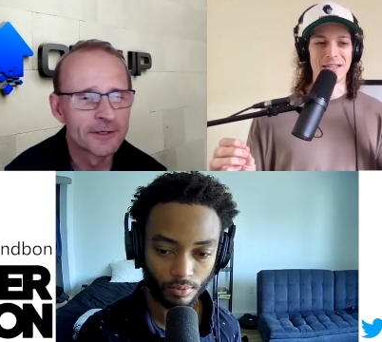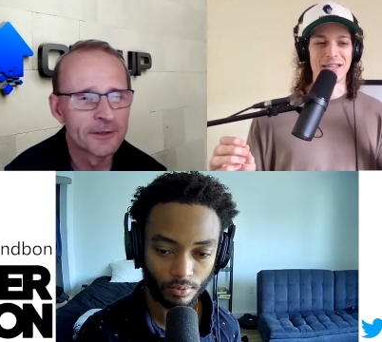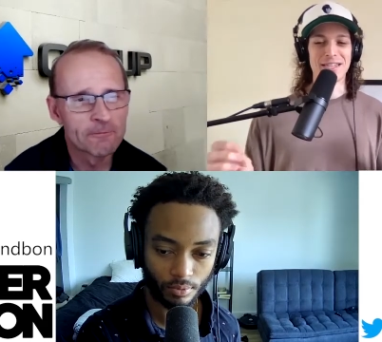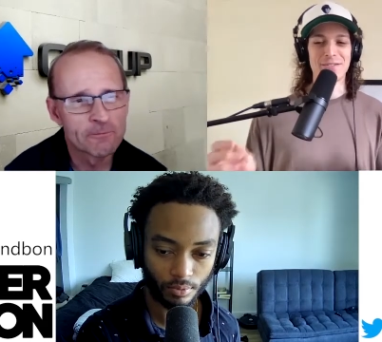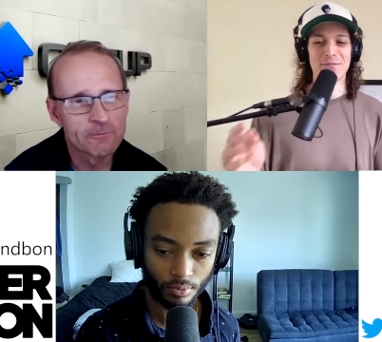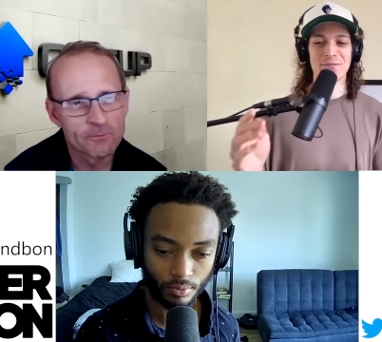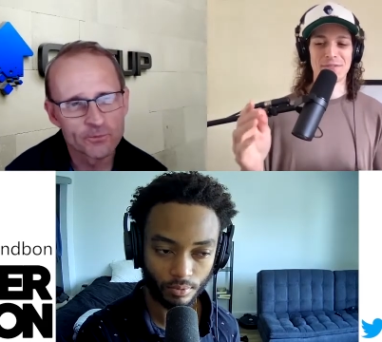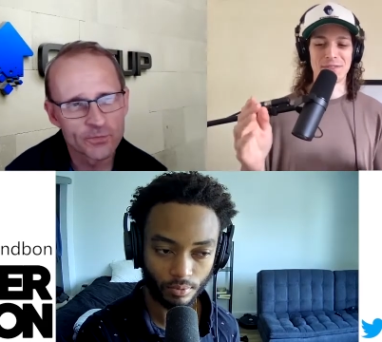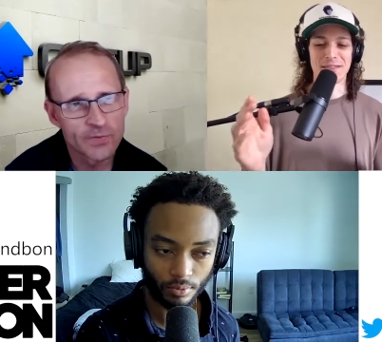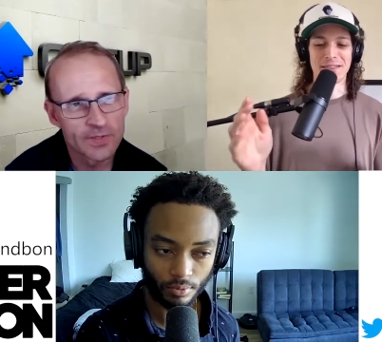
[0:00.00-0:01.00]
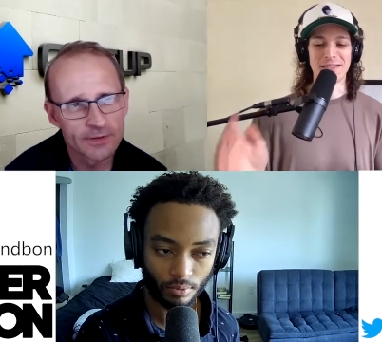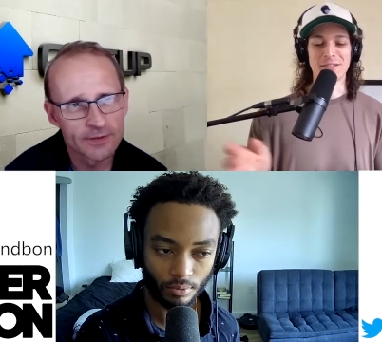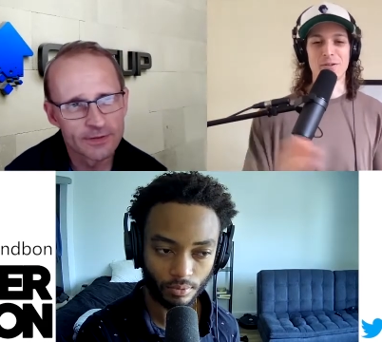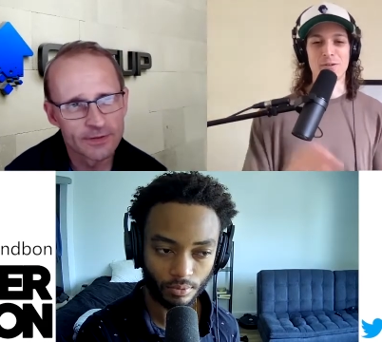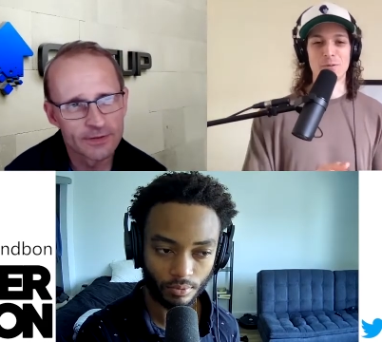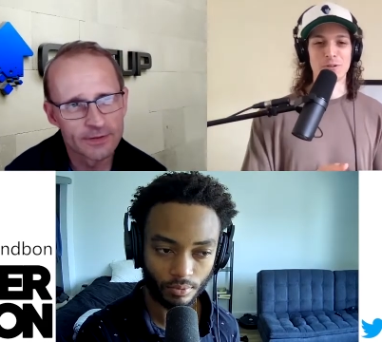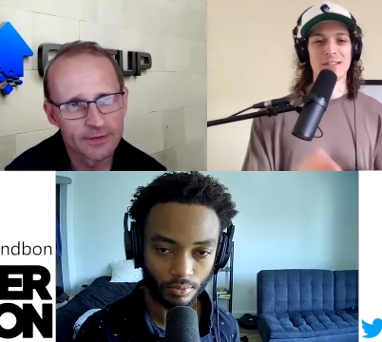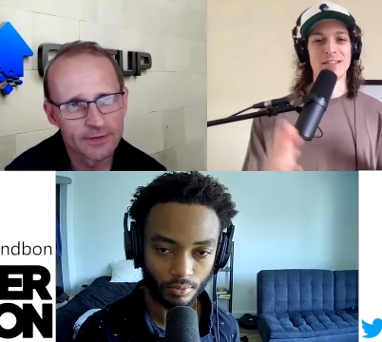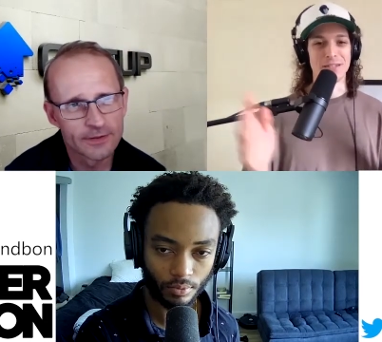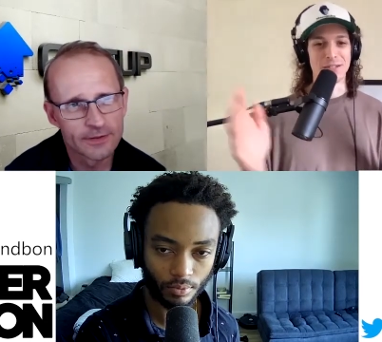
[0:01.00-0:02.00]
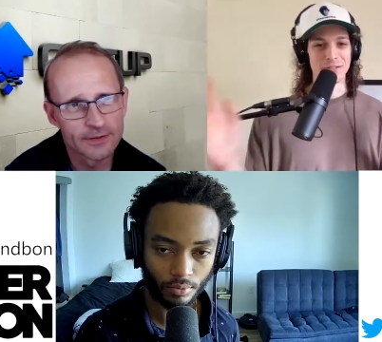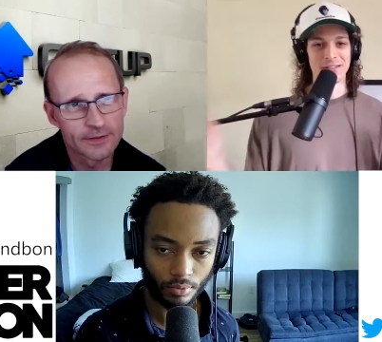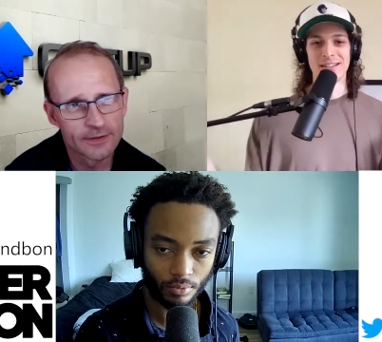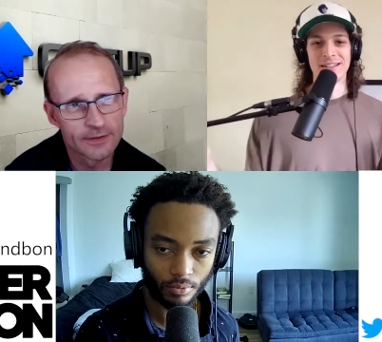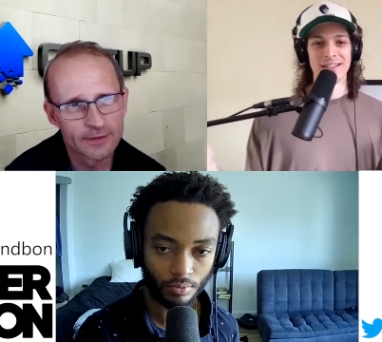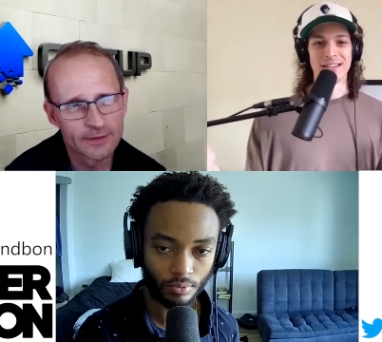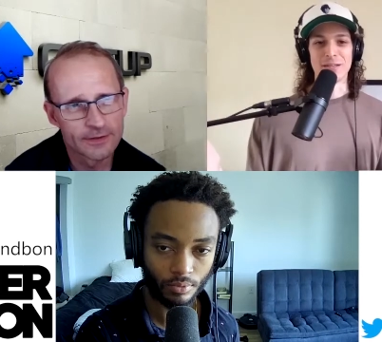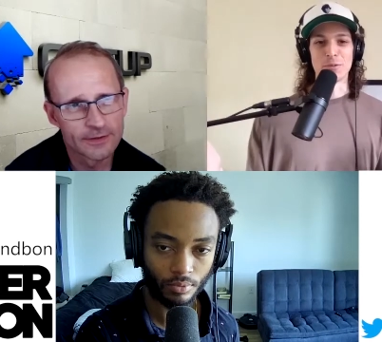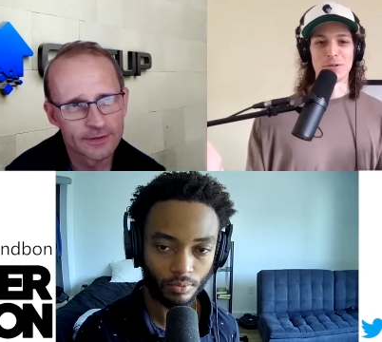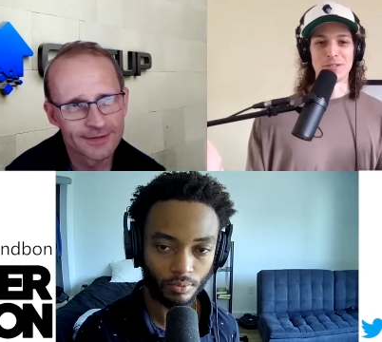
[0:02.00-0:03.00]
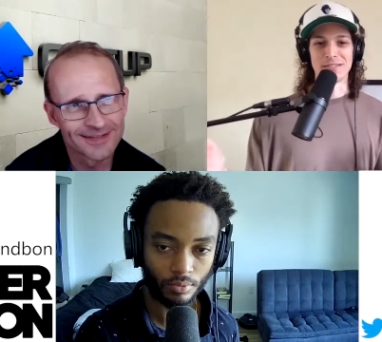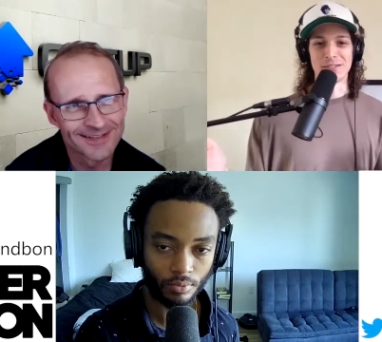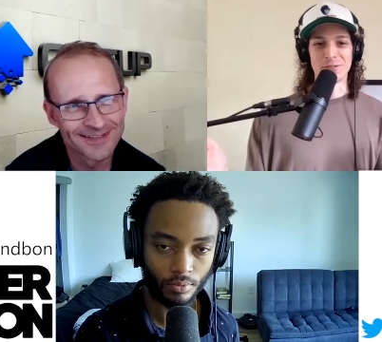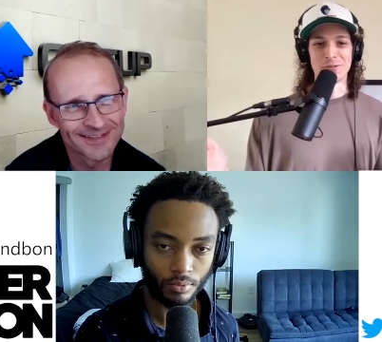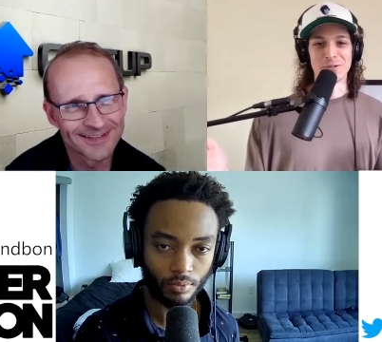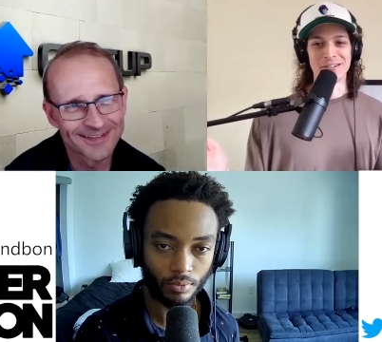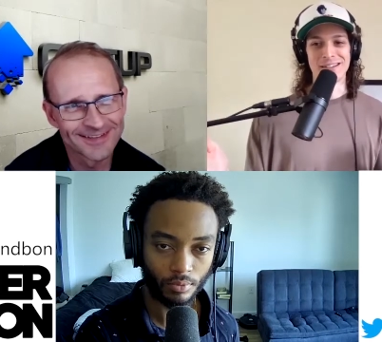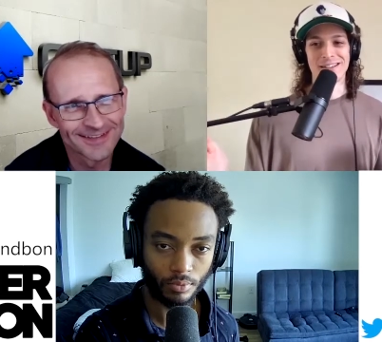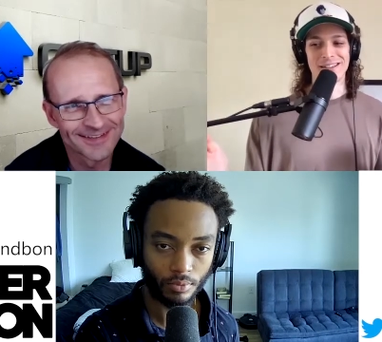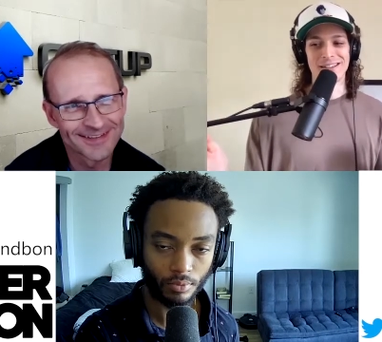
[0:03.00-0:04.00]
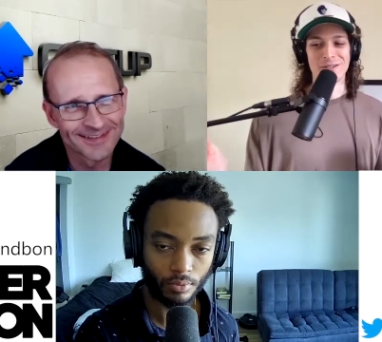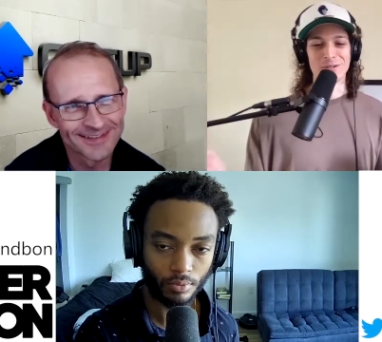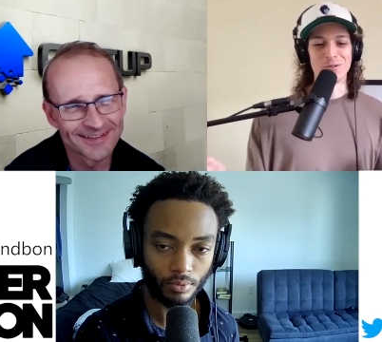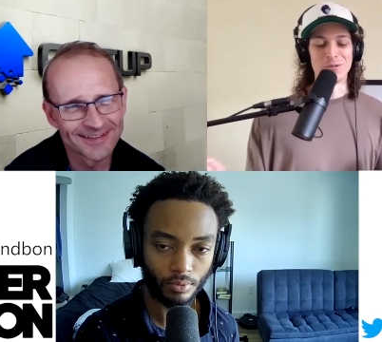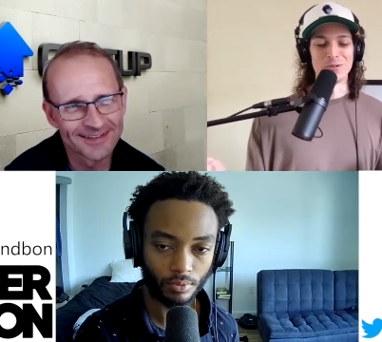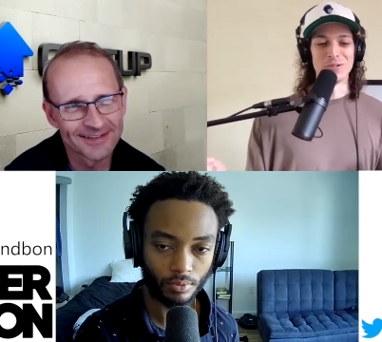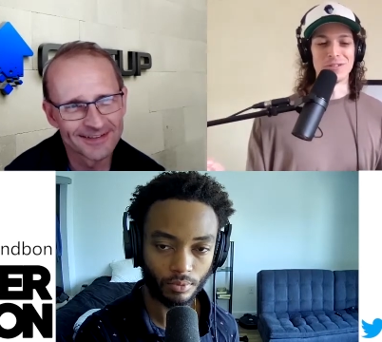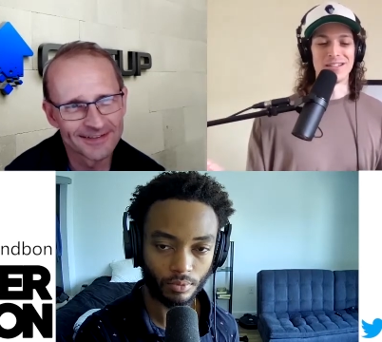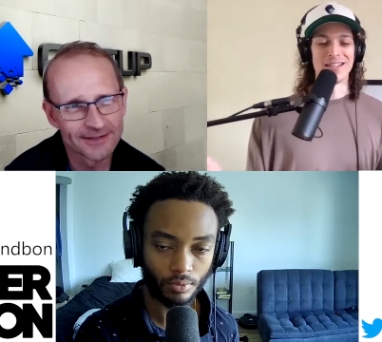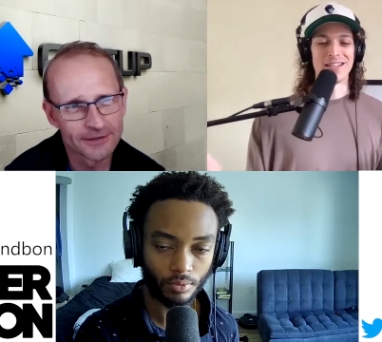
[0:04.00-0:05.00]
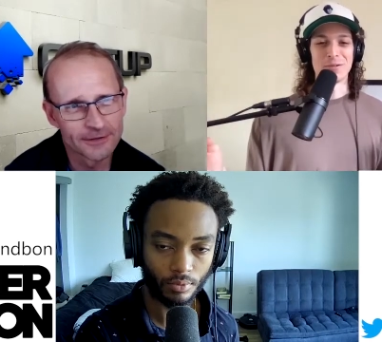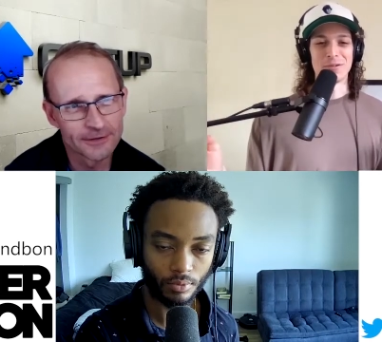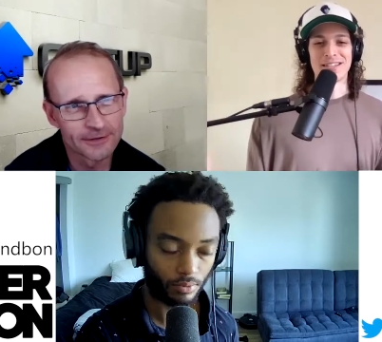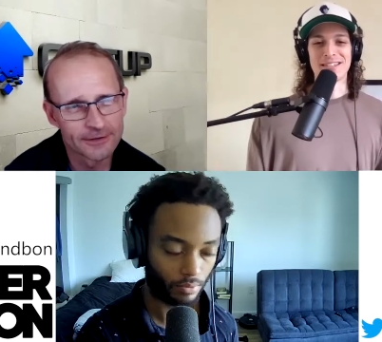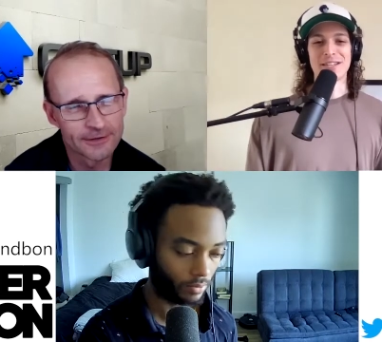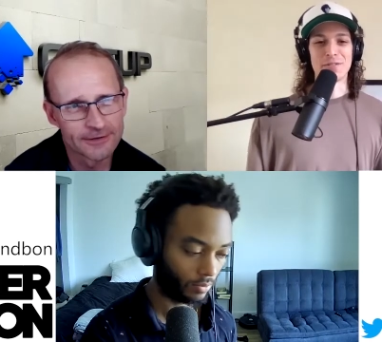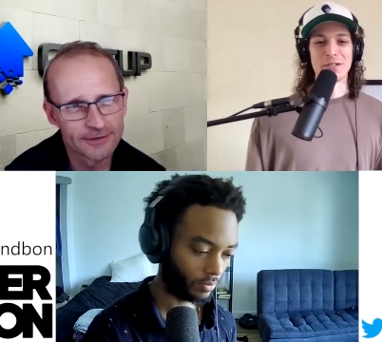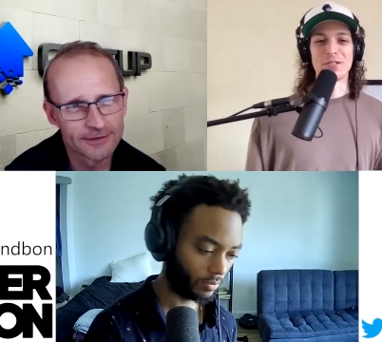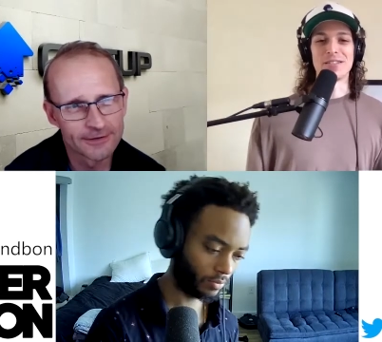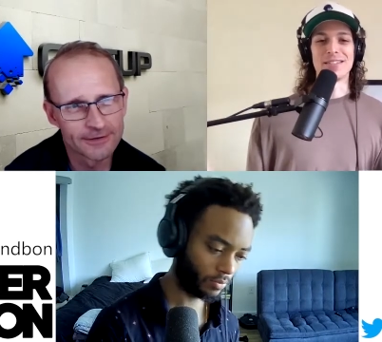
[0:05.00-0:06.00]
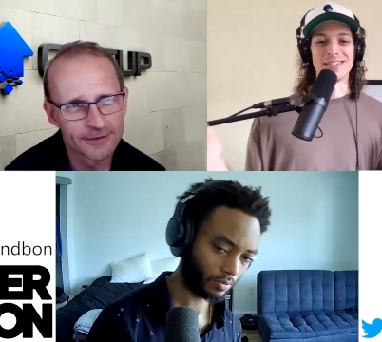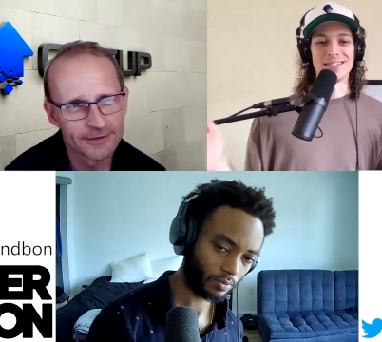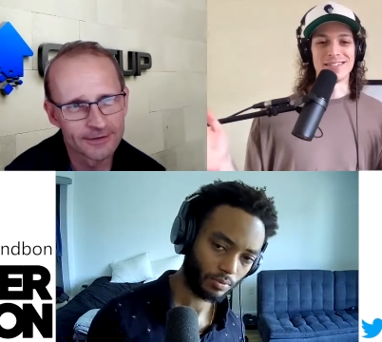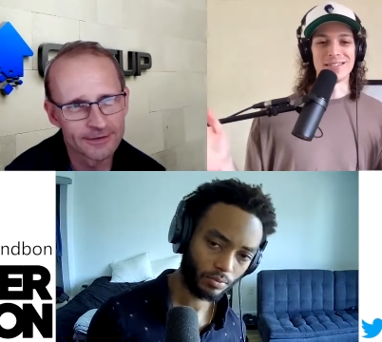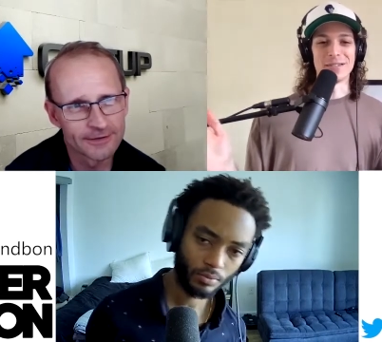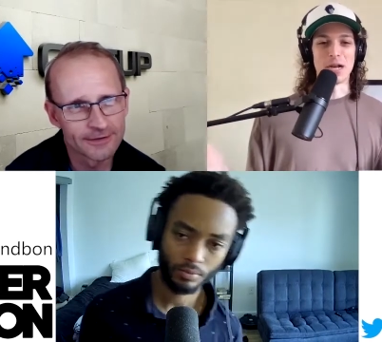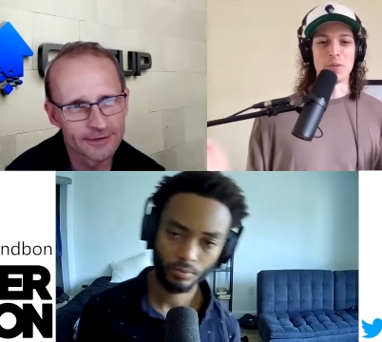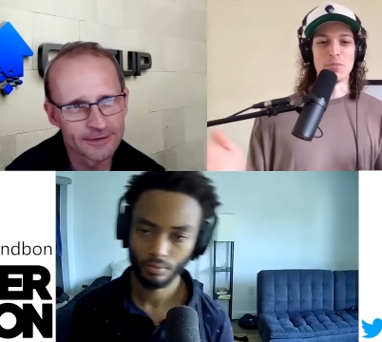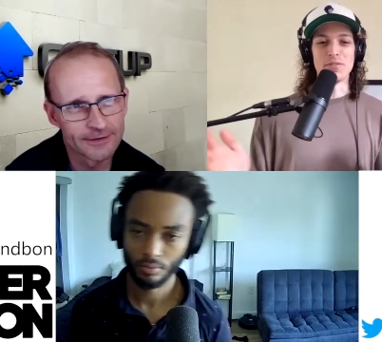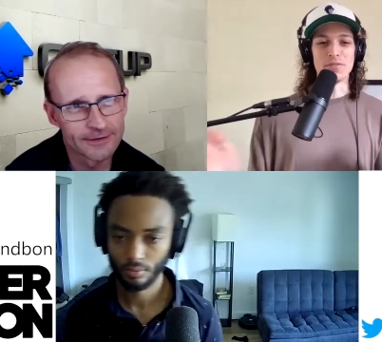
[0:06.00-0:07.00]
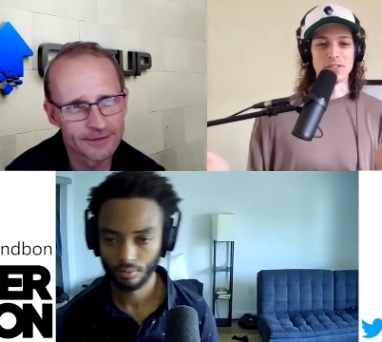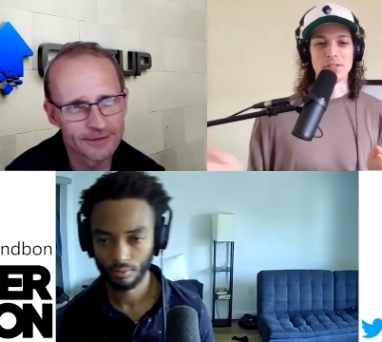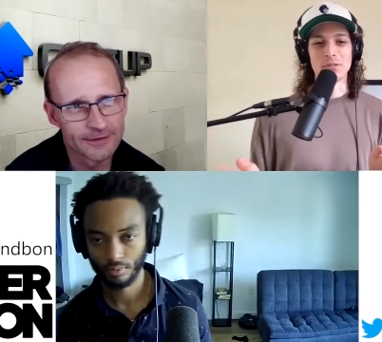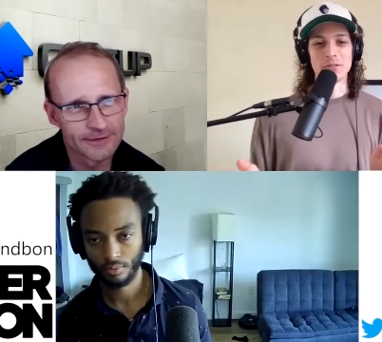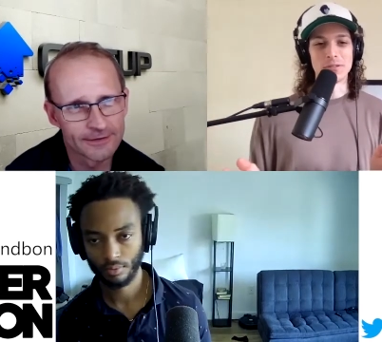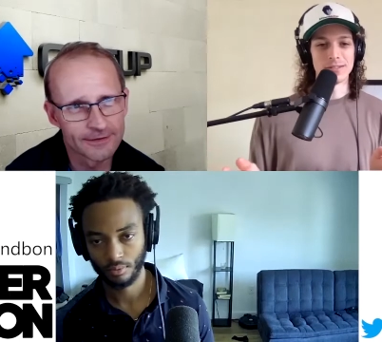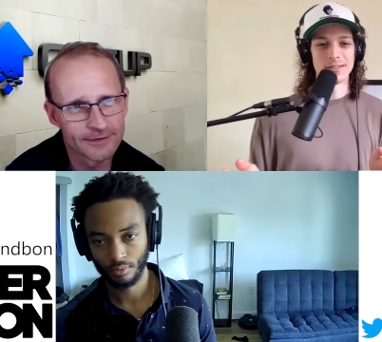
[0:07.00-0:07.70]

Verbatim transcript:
Speaker 1: any of this hardware that you know aws azure google can that eventually not be physical